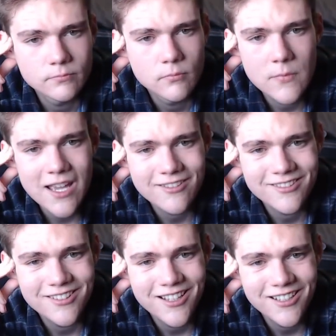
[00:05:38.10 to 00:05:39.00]
yeah,
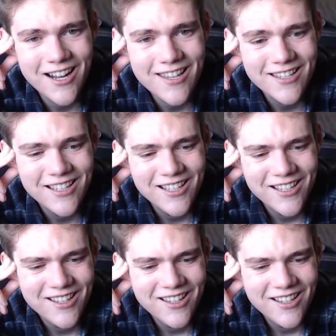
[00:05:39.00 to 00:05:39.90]
all right.
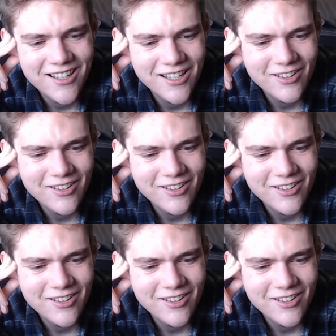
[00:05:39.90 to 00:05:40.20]
Uh,